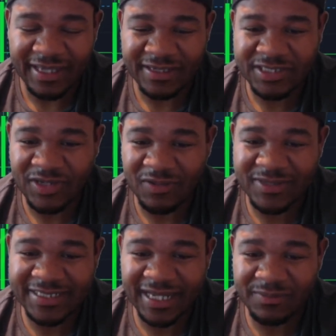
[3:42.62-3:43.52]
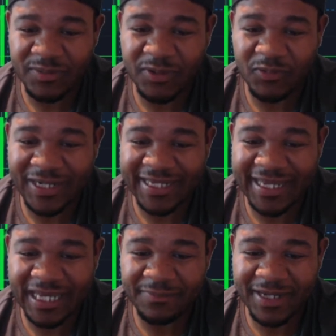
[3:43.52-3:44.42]
So I wasn't able, but when I
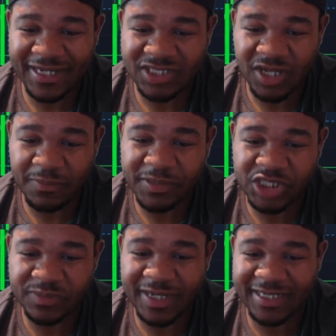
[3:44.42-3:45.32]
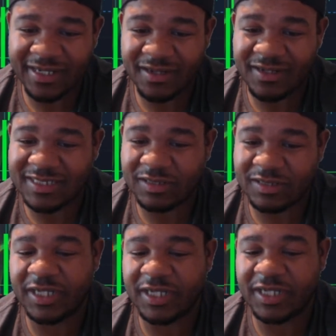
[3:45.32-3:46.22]
came back, I saw it pushing back down. I was like,
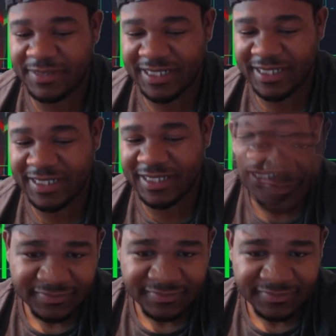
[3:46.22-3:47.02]
okay, let me get out.